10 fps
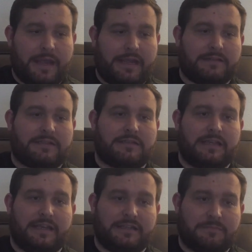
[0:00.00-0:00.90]
mates
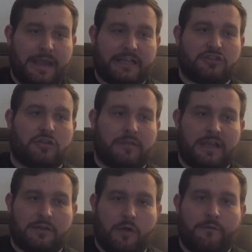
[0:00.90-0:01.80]
is make sure
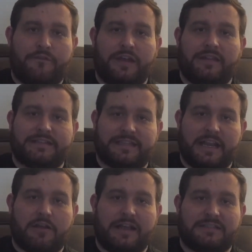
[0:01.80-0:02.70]
they don't fit the
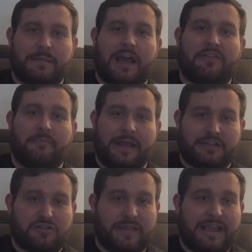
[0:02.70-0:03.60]
Stingray's mouth, and make
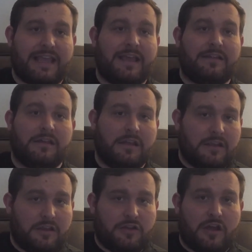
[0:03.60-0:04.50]
sure they get,
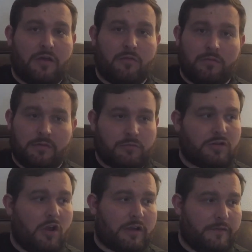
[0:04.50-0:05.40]
we're
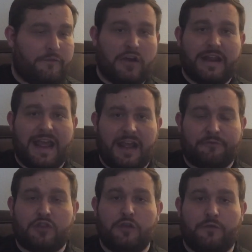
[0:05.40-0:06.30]
talking 1.5
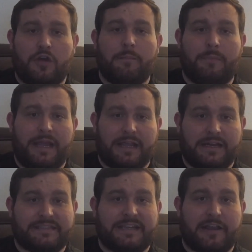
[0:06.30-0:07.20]
feet, 2 foot big in
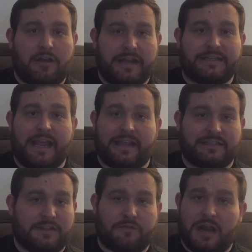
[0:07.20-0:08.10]
a Stingray tank,
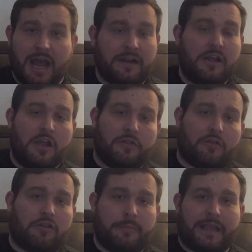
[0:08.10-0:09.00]
because if not,
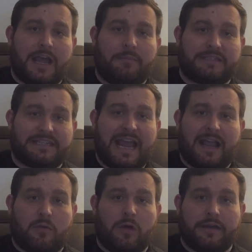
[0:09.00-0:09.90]
they're going to become a
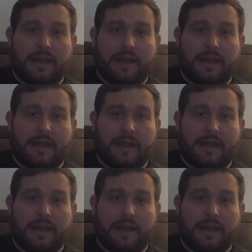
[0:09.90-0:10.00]
snack one